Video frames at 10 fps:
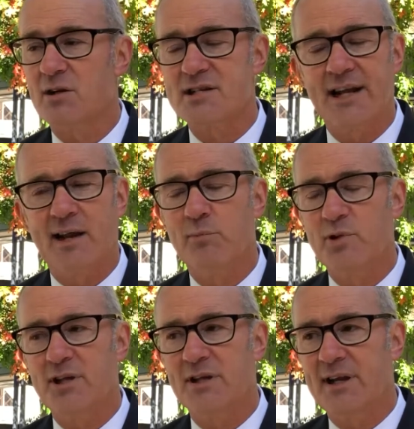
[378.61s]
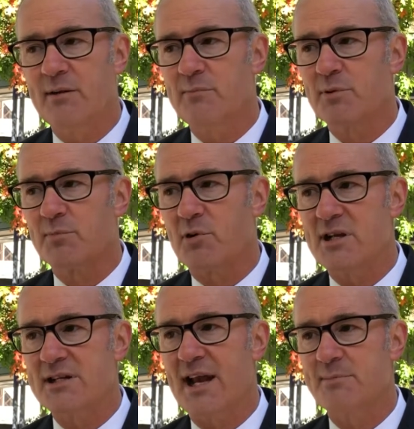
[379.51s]
as they come within the Kiwi Build
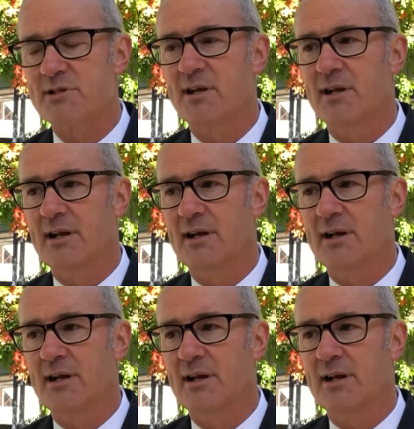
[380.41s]
price caps,